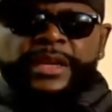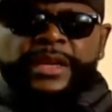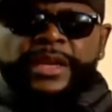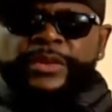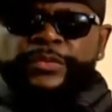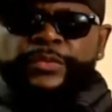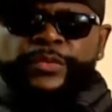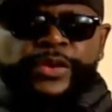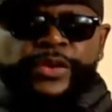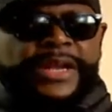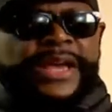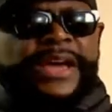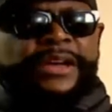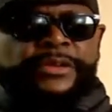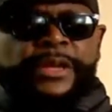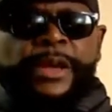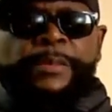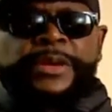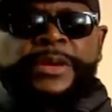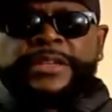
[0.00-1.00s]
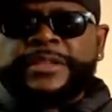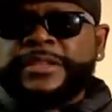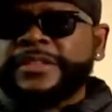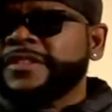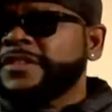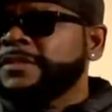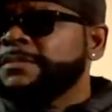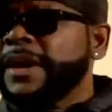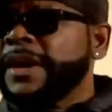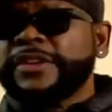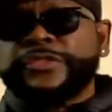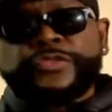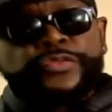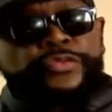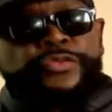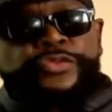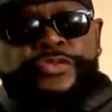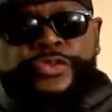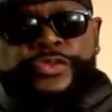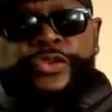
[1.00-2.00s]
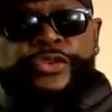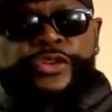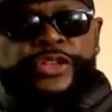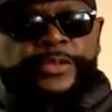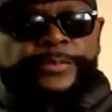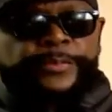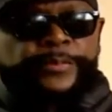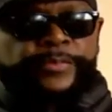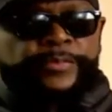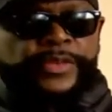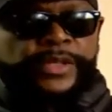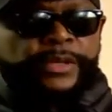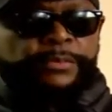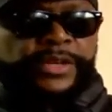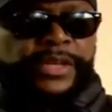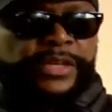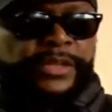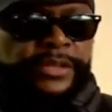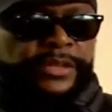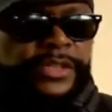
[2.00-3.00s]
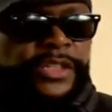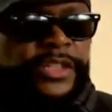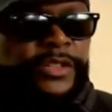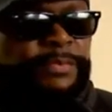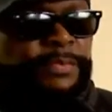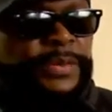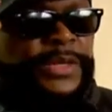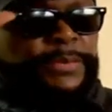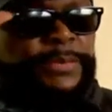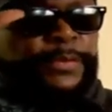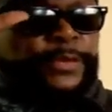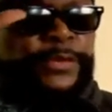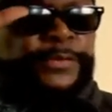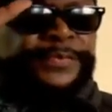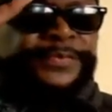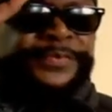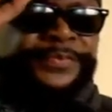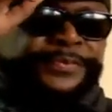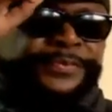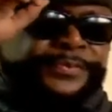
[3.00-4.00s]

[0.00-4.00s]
and run out, I mean, this is my true story. I mean, these people